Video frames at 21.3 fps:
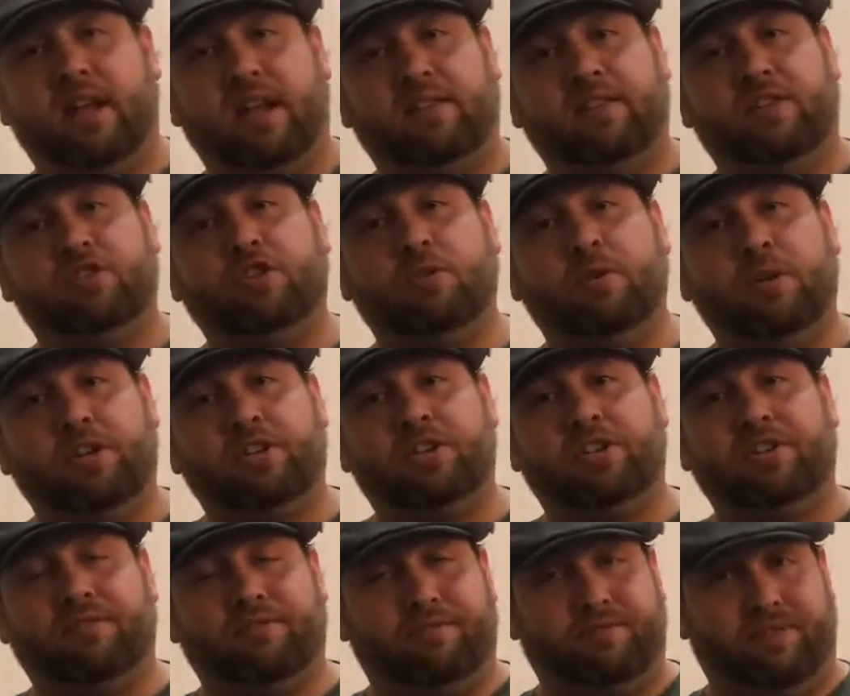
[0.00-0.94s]
Jewish
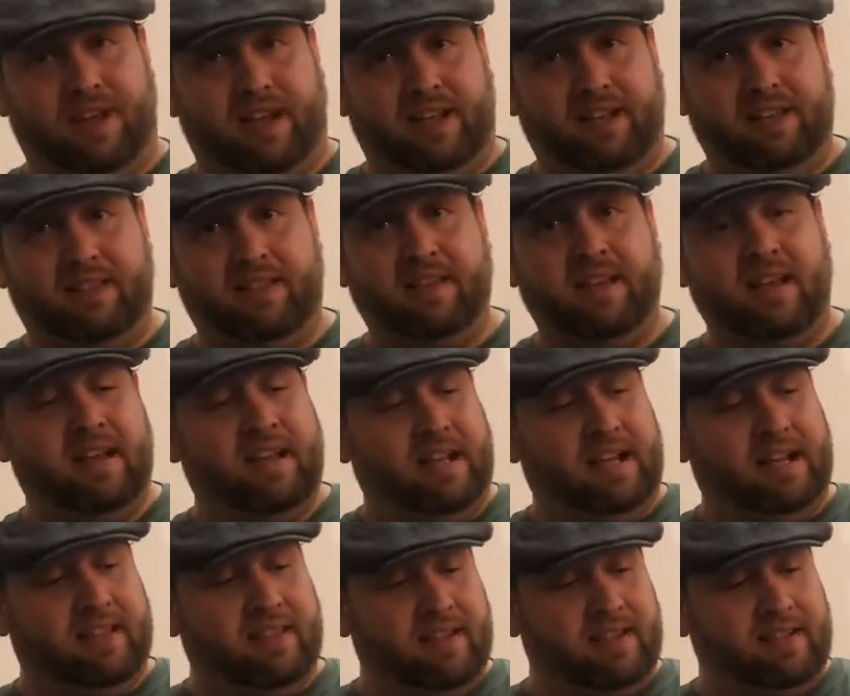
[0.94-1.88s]
faith,
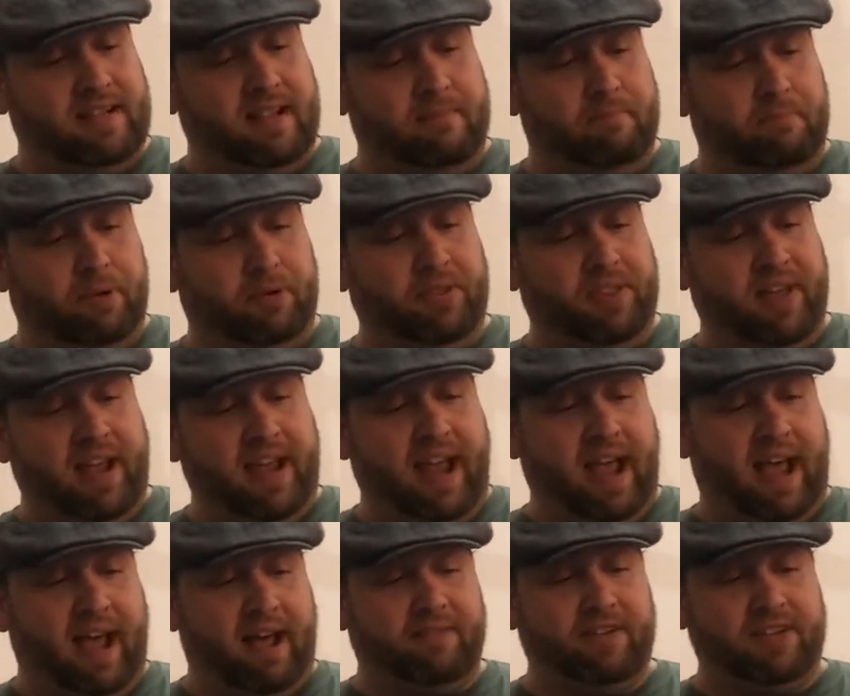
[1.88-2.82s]
in the temple, they
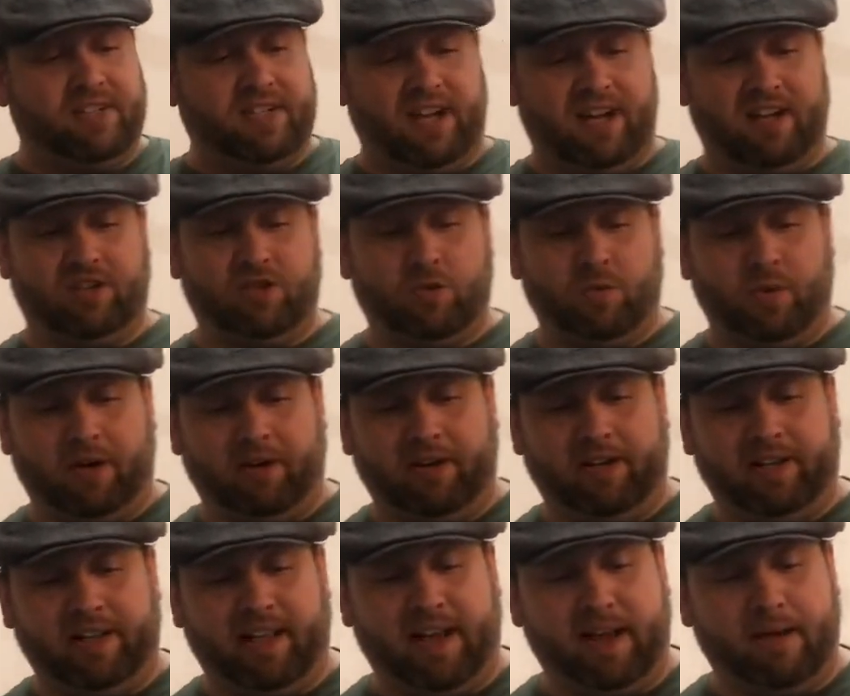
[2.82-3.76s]
have a sanctuary
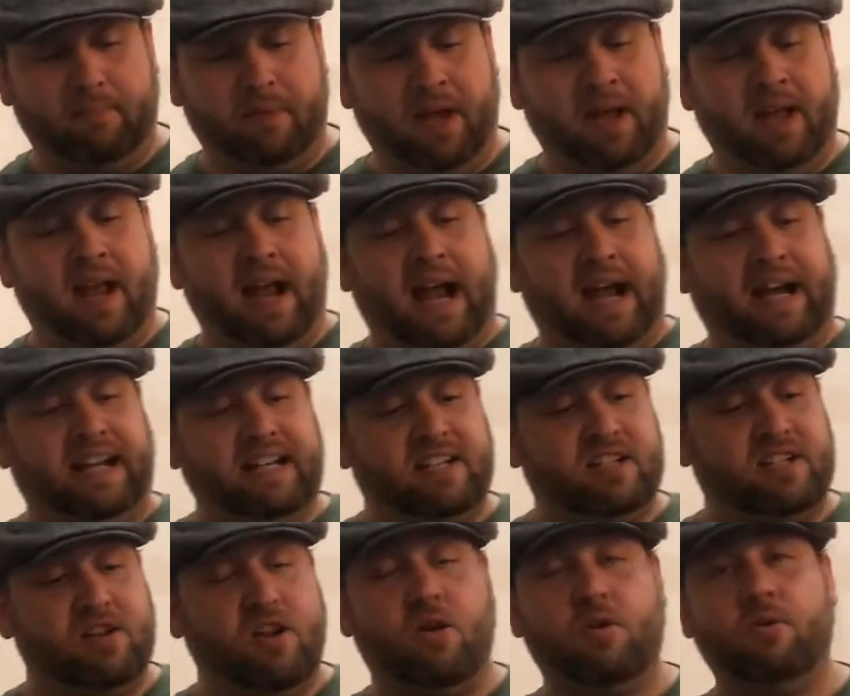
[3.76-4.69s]
lamp, and it's
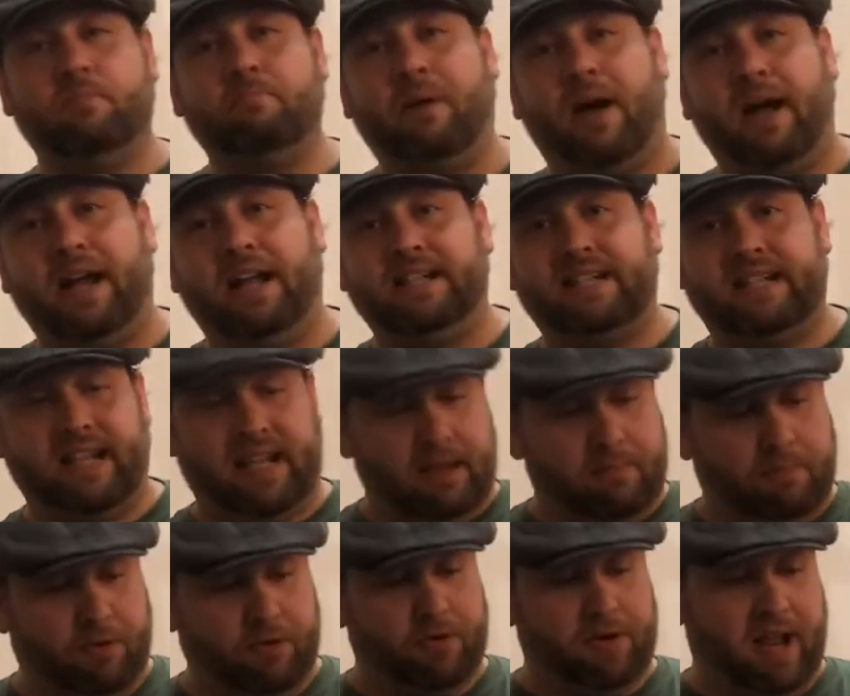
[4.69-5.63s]
known by its
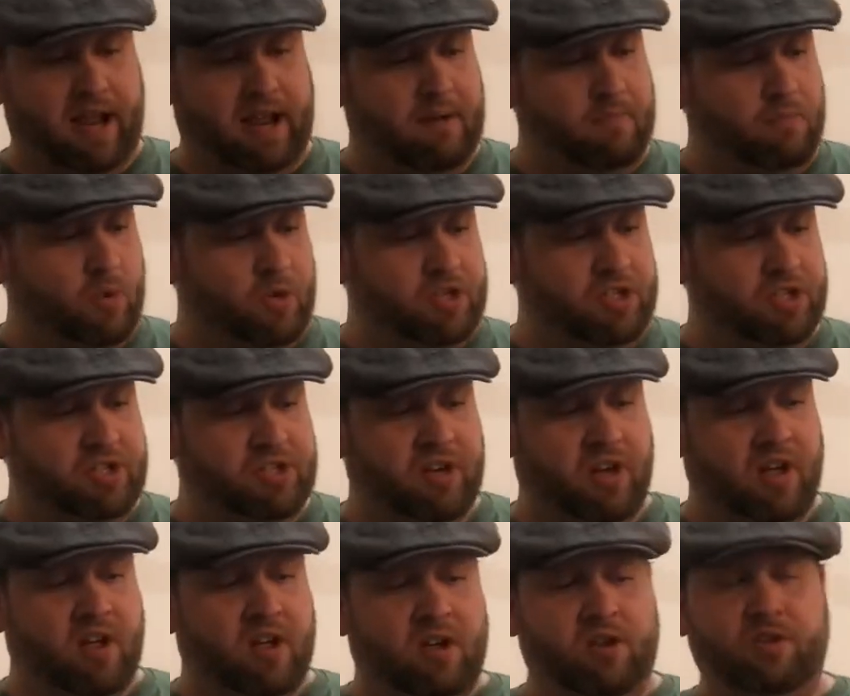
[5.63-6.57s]
Hebrew name, which is
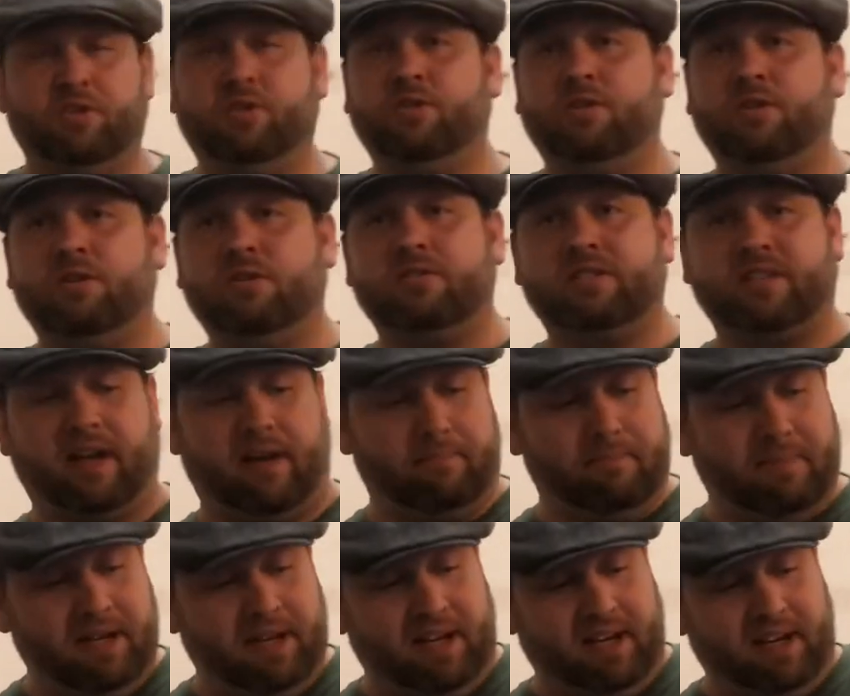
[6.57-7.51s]
Ner
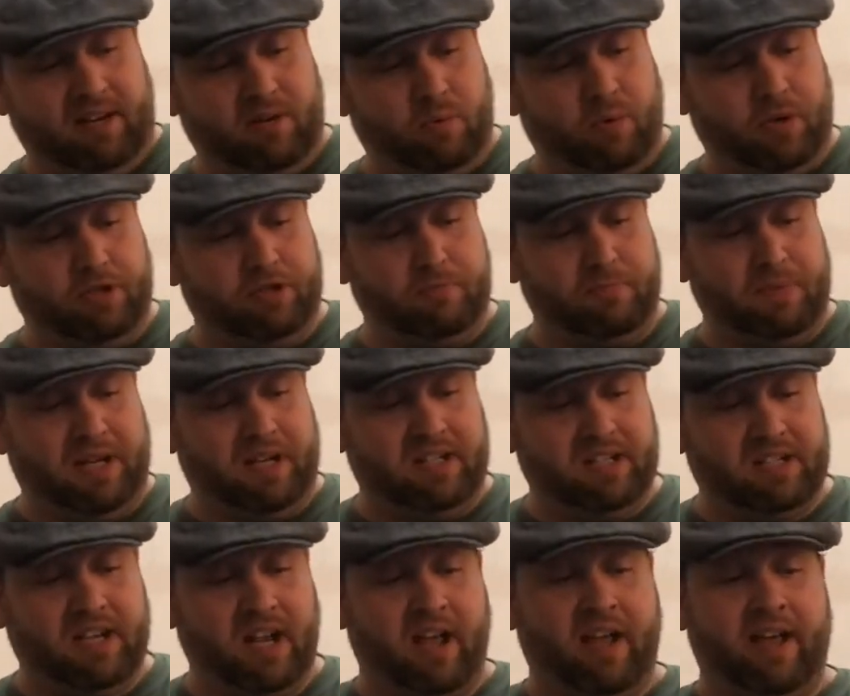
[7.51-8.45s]
Tamid, which
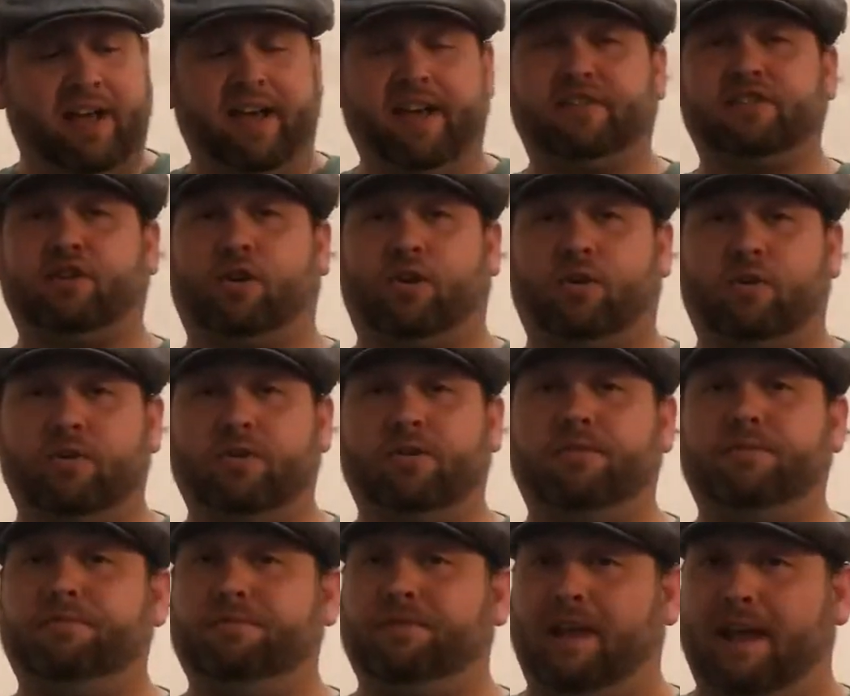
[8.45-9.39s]
means eternal
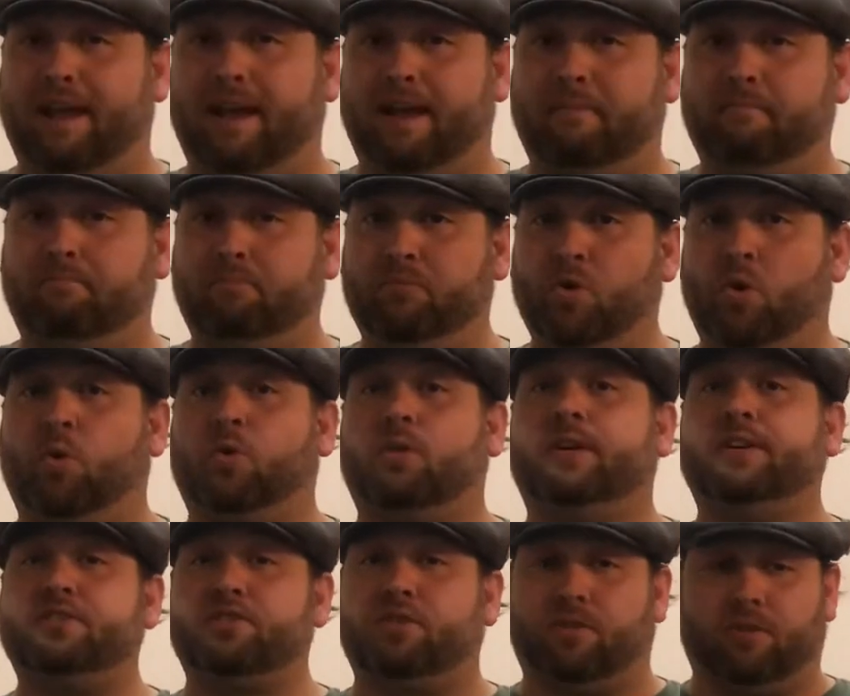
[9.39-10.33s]
flame or
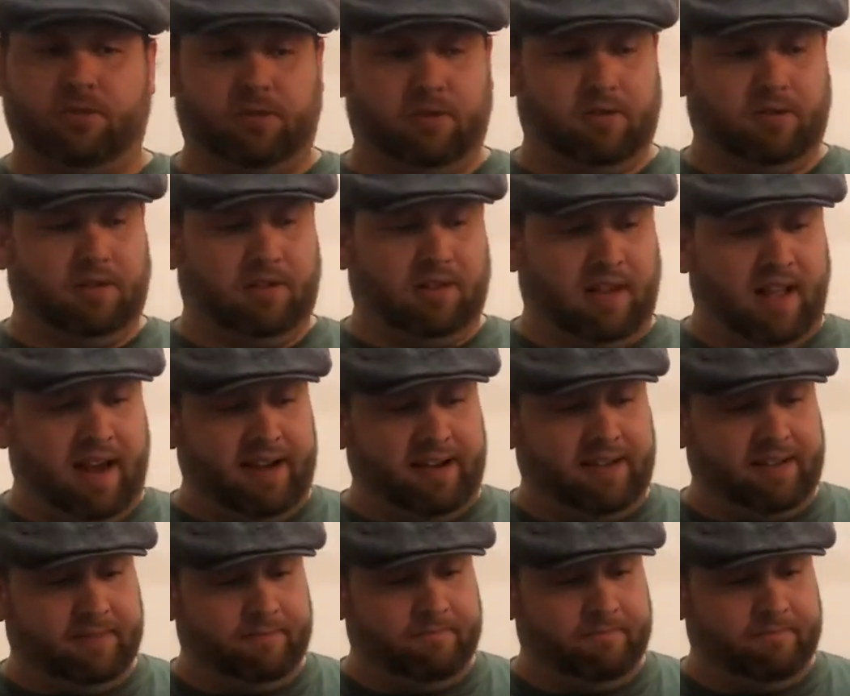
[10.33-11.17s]
eternal light.